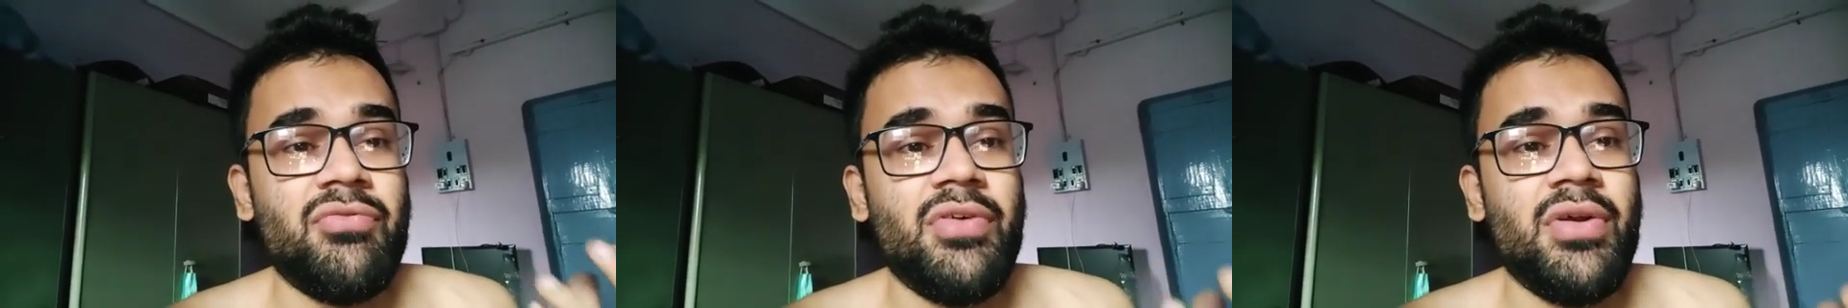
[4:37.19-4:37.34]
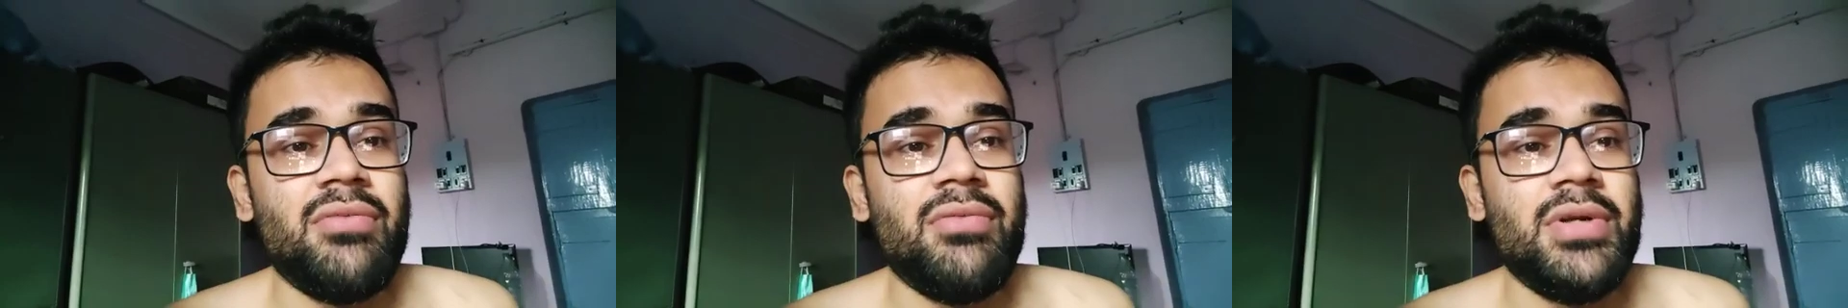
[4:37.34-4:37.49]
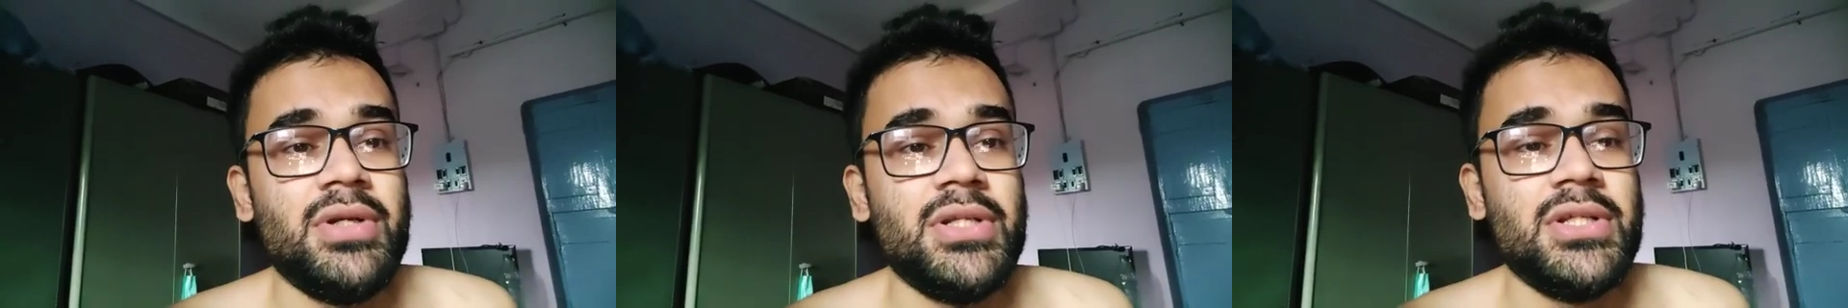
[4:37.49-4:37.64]

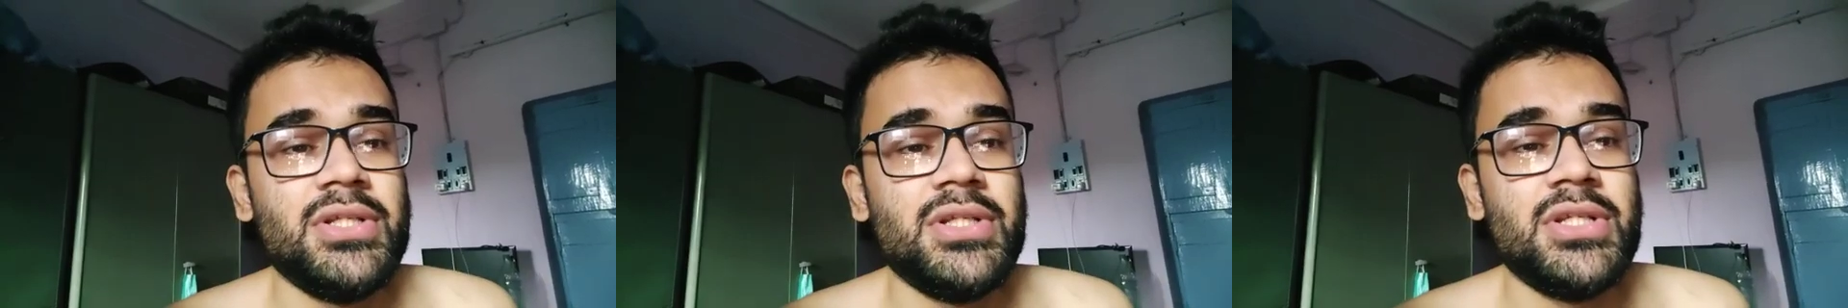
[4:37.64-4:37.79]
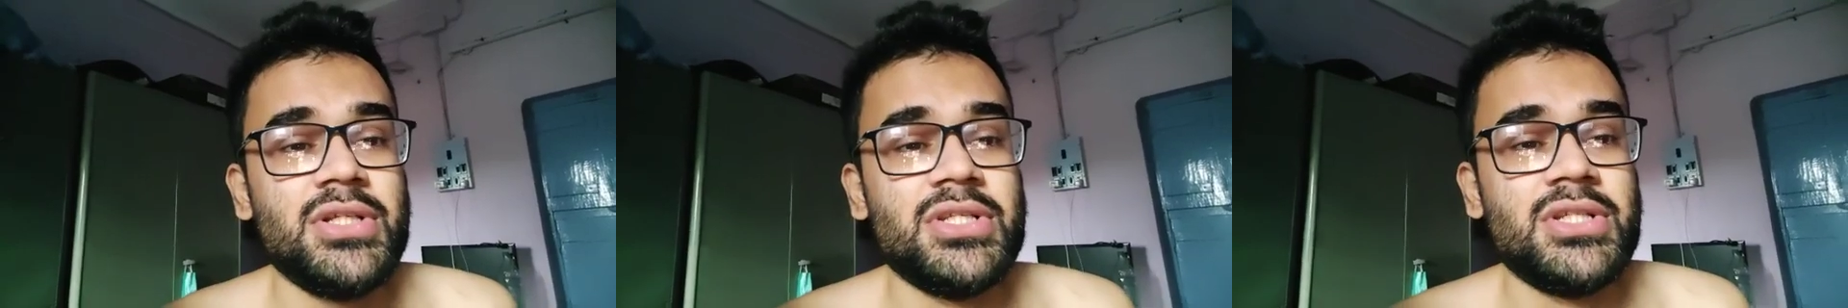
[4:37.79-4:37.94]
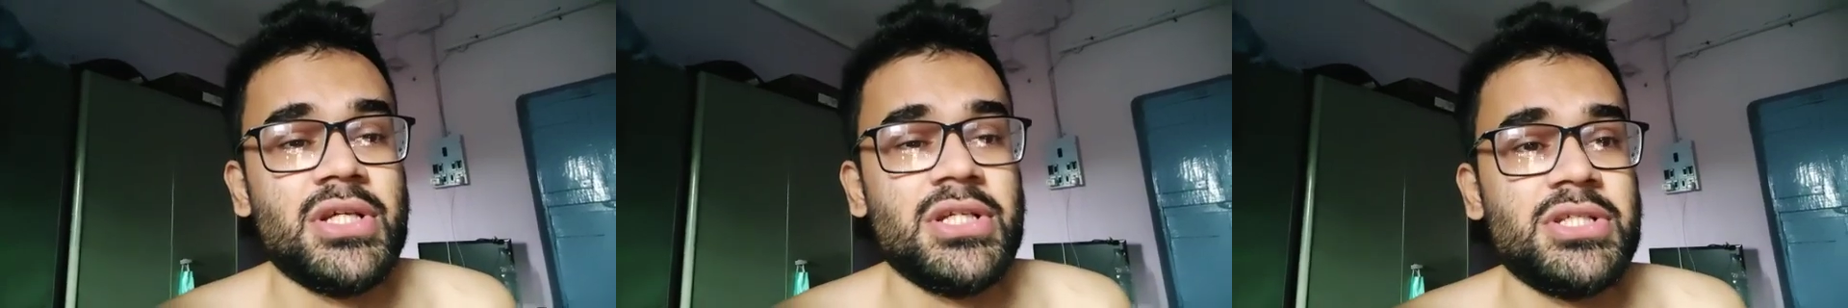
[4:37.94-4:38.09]
favored it
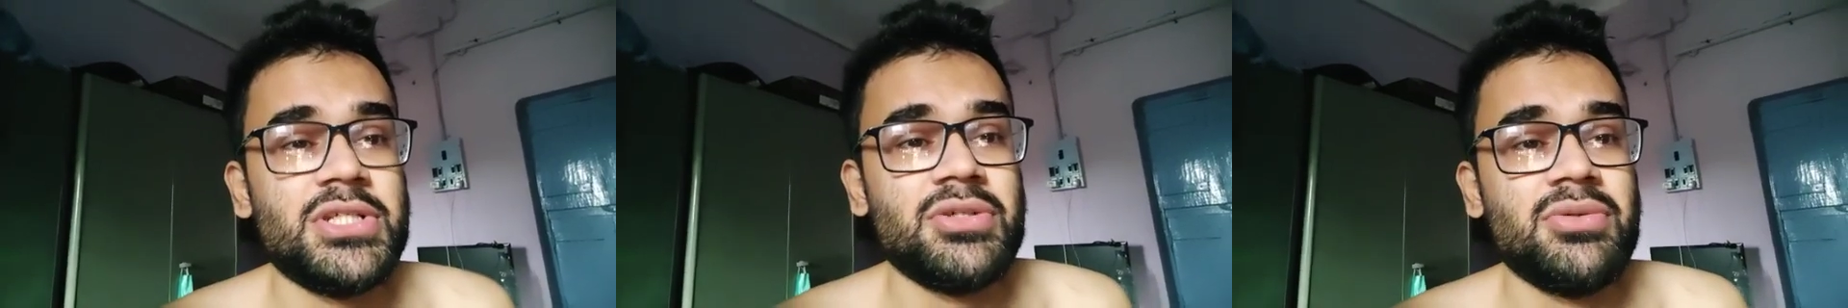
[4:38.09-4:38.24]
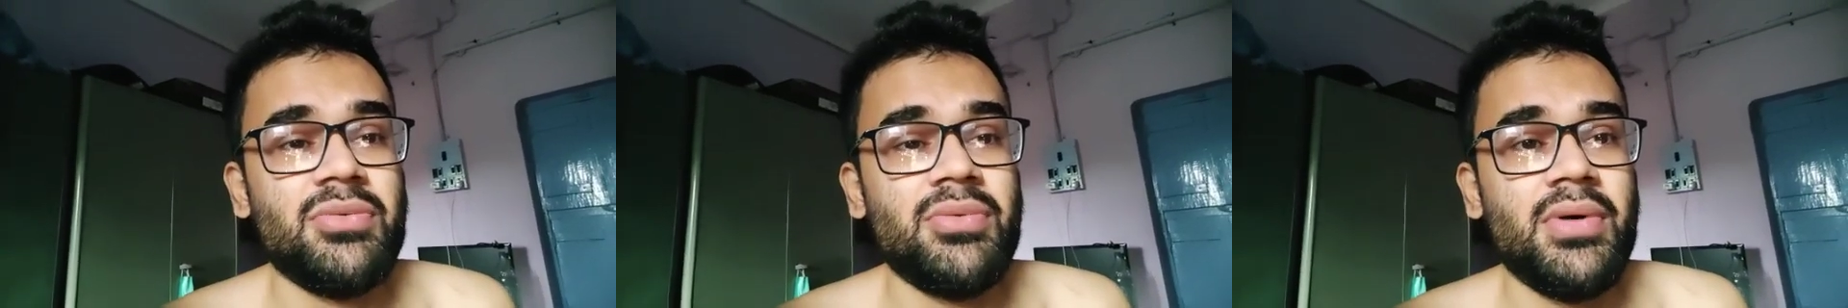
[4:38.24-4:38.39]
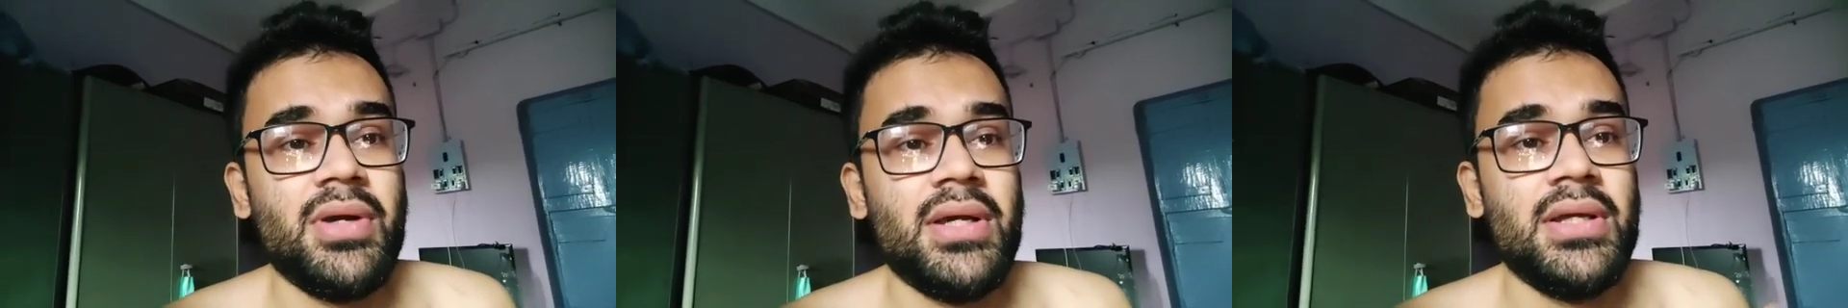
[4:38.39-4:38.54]
in such a
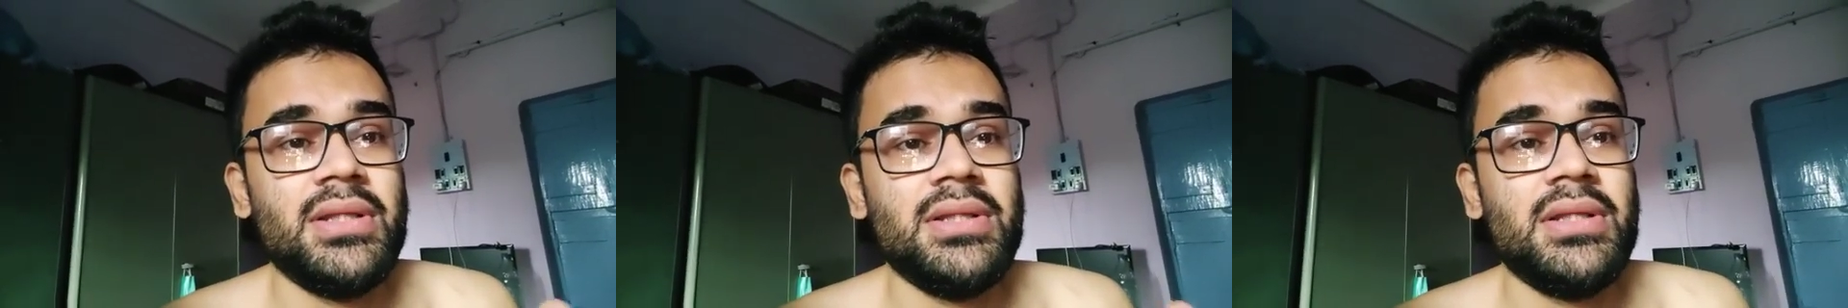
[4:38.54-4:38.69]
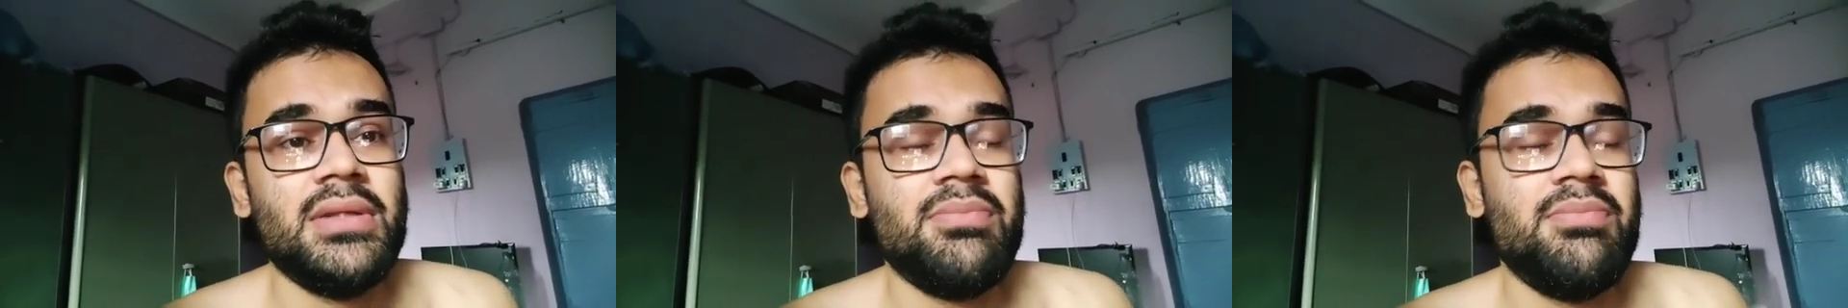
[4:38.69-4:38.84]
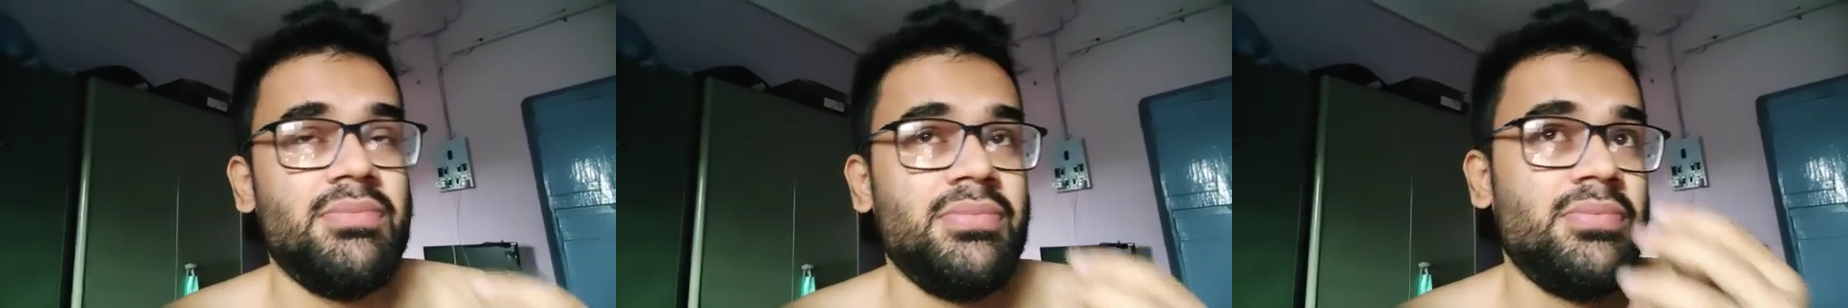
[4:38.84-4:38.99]
way
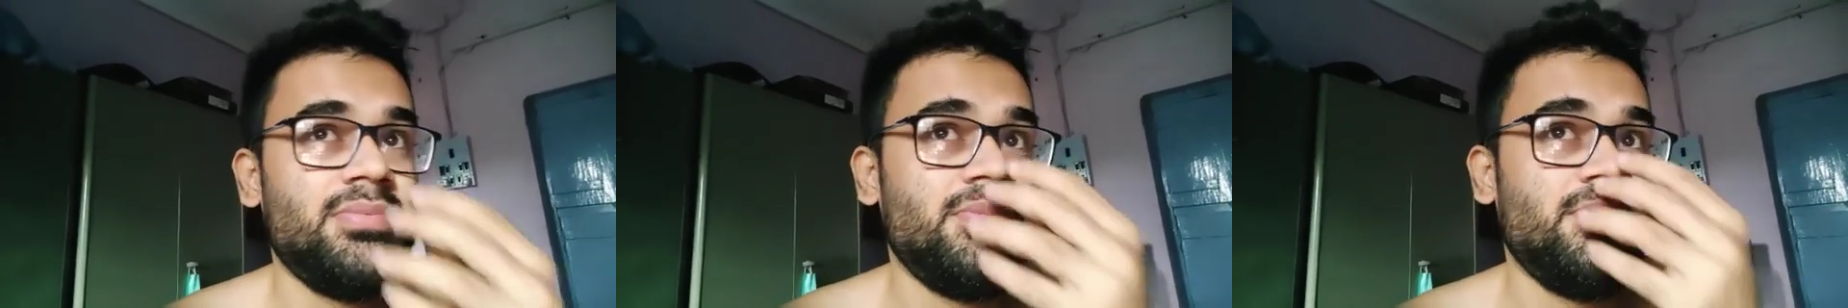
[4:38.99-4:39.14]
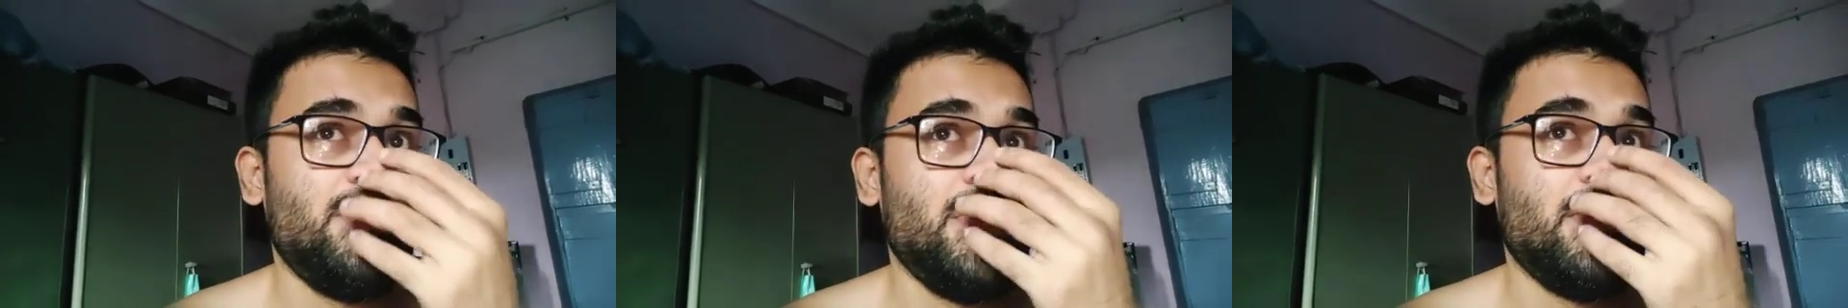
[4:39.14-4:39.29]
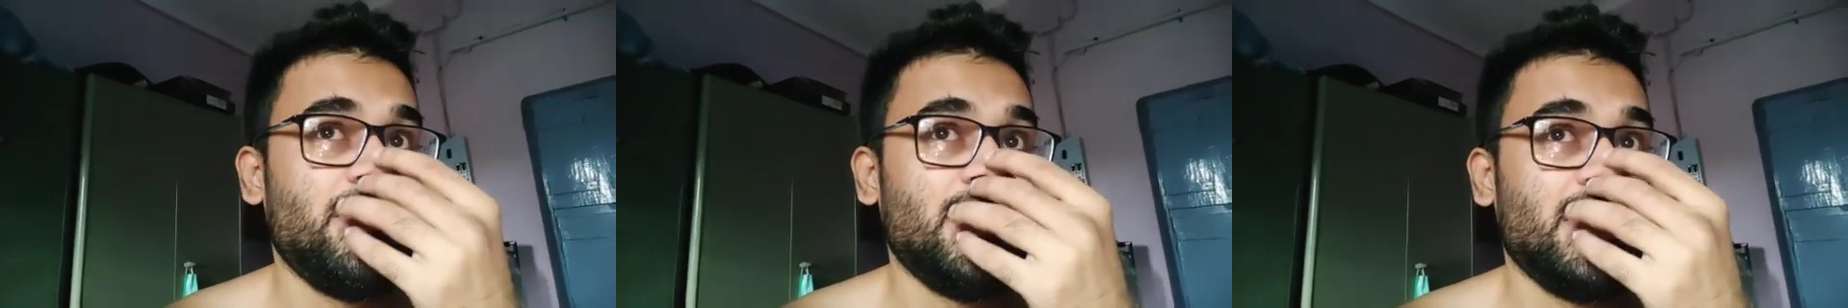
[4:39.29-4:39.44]
that
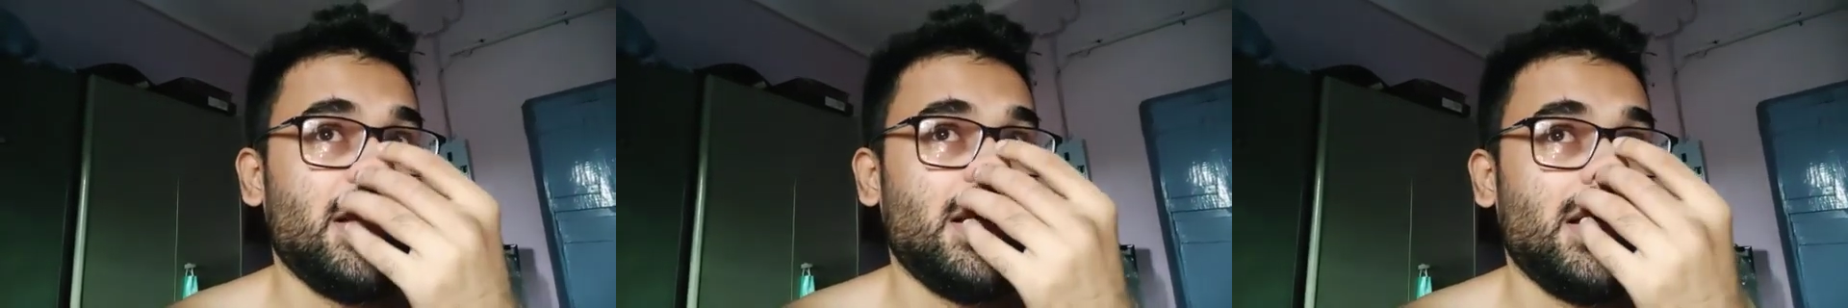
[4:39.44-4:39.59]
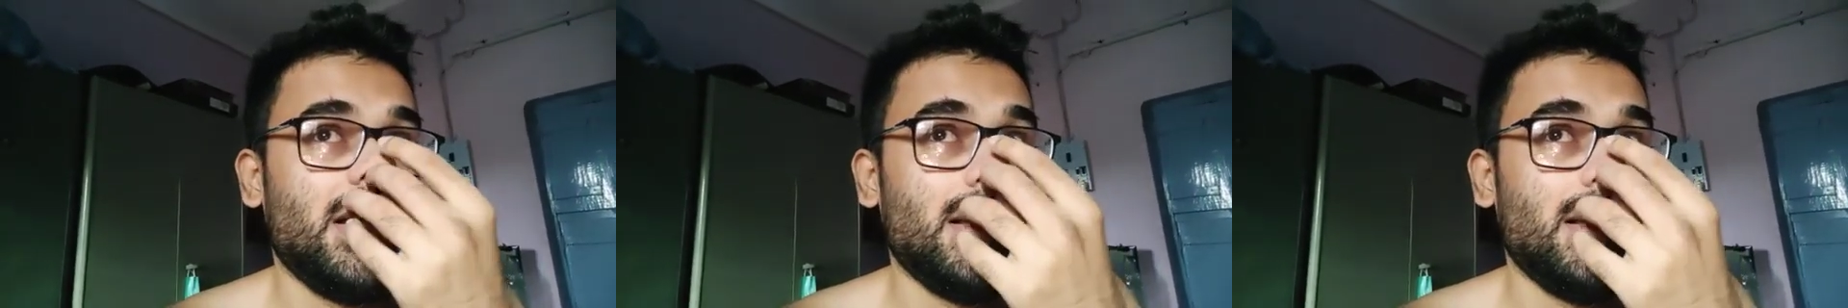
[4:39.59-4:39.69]
people